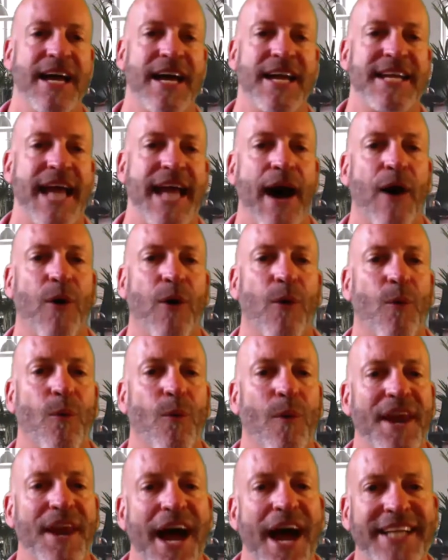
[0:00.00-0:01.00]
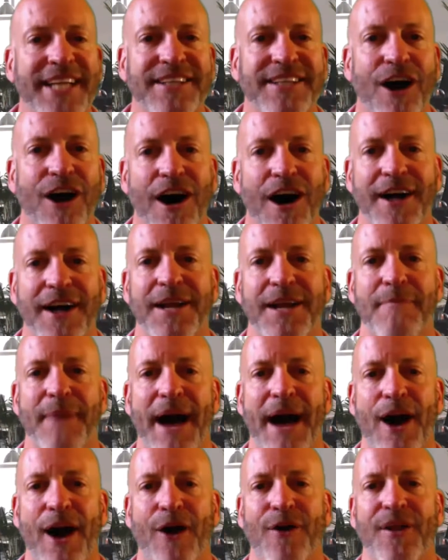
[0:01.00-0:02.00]
Now, when I talk
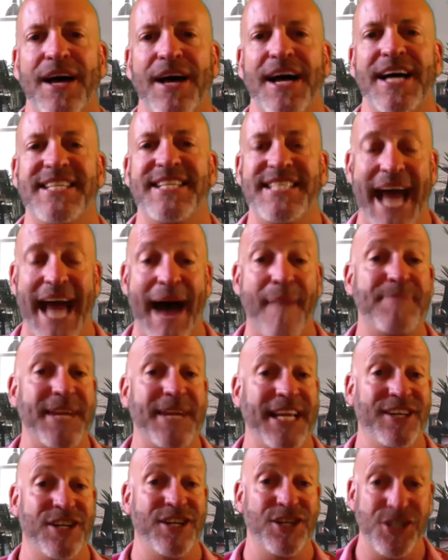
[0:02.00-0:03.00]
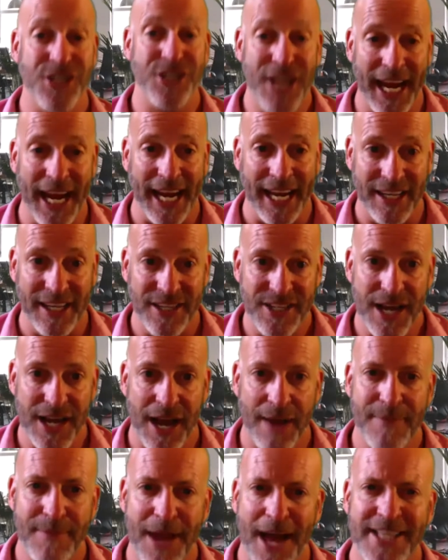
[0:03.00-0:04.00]
about adapting to change,
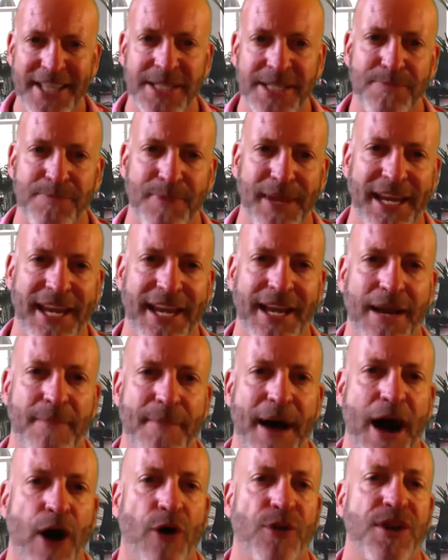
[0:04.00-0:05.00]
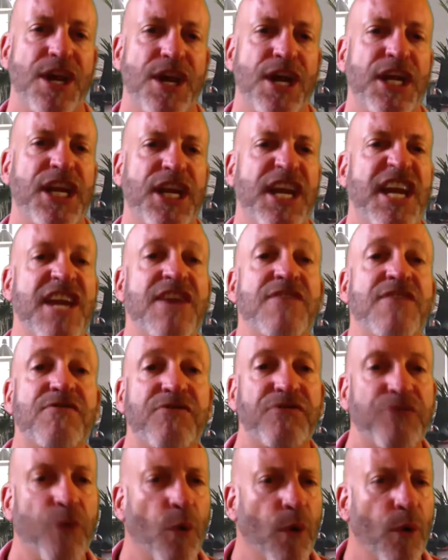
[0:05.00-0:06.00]
I'm not speaking about
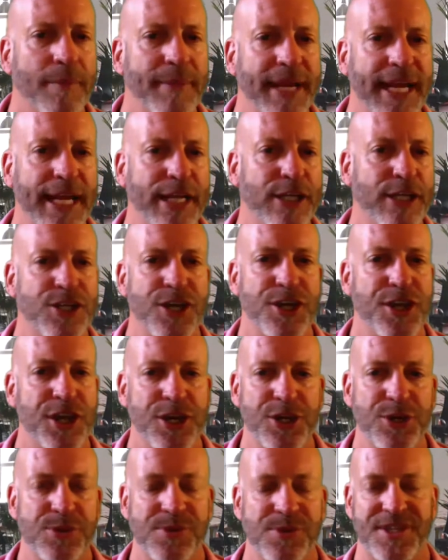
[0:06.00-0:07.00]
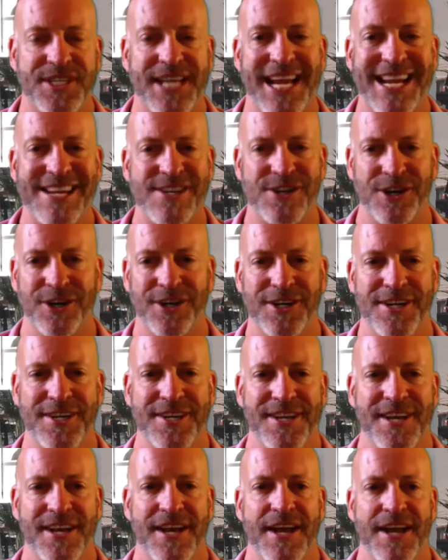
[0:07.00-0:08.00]
conforming to the new standard.
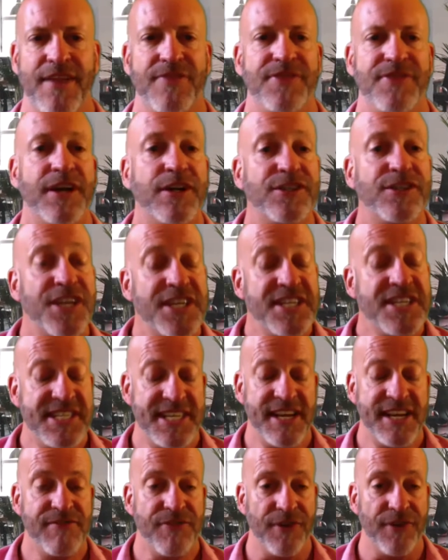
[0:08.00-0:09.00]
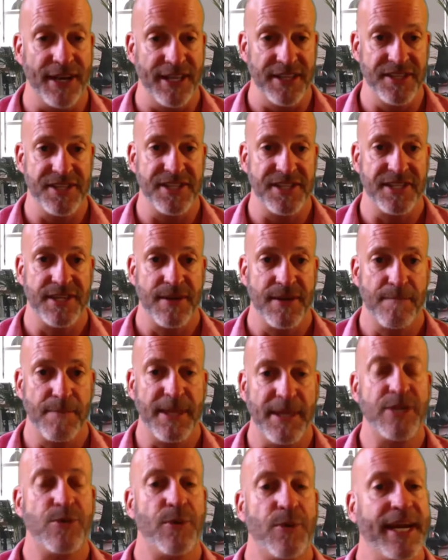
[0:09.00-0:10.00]
There's a difference
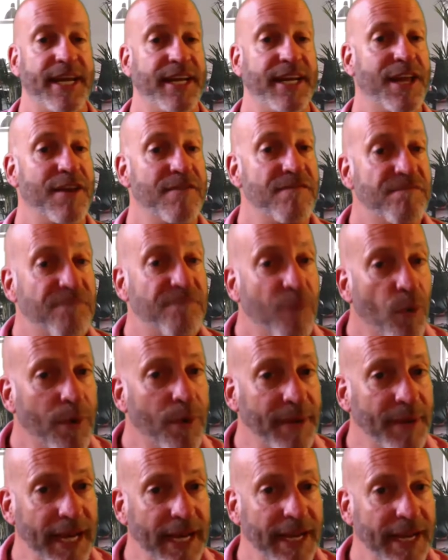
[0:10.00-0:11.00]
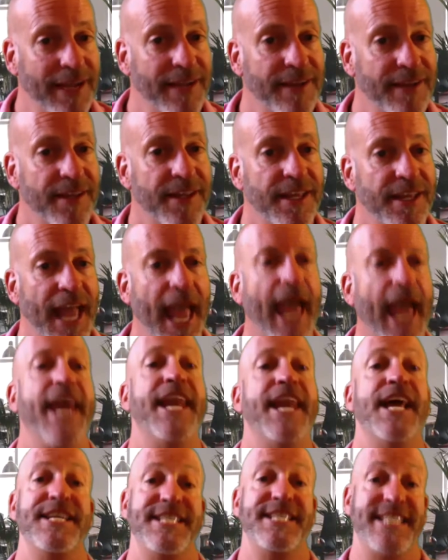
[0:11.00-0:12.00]
between conforming and
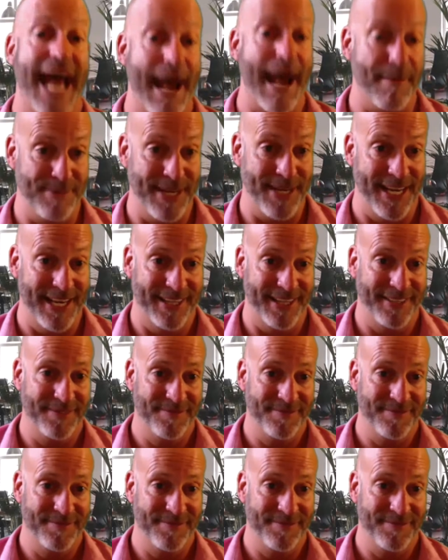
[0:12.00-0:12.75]
adapting.